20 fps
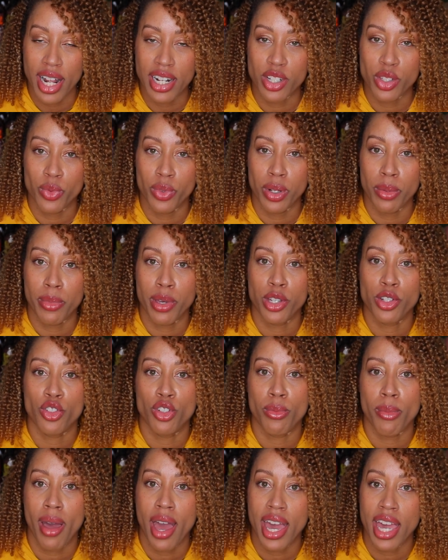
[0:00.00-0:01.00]
I just wanna make
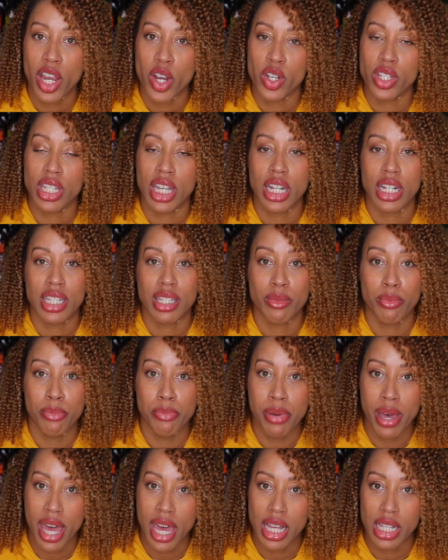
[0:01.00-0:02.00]
sure that my hair is at
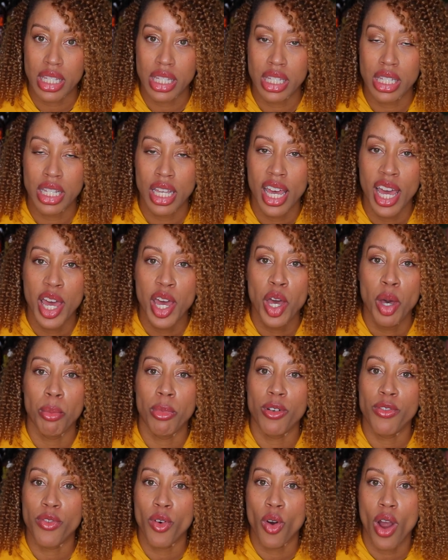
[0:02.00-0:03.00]
its best
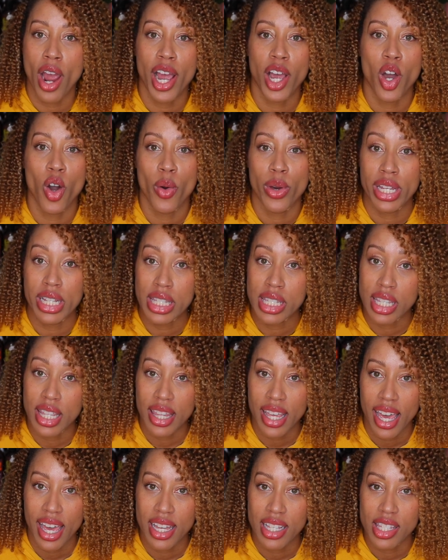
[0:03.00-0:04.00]
before I go into
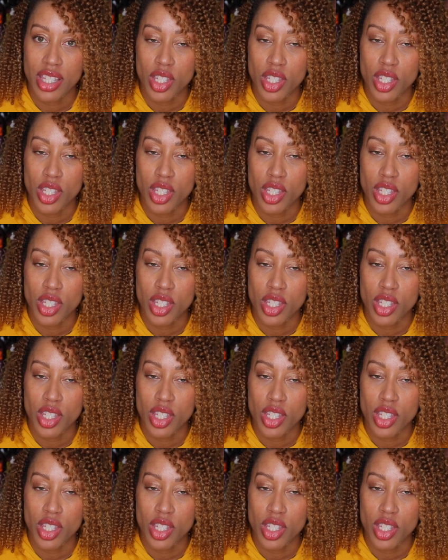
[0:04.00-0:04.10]
that.